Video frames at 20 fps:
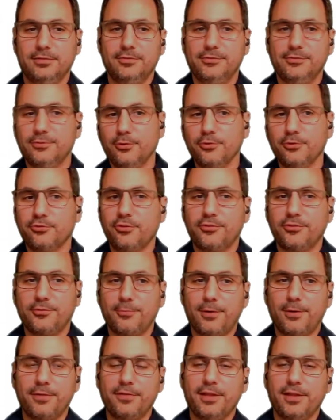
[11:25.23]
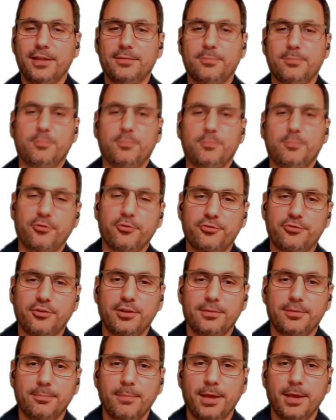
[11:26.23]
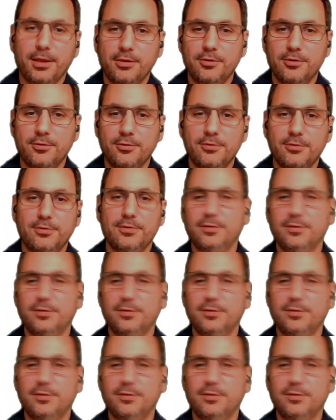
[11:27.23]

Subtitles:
Don't just run that proshut menu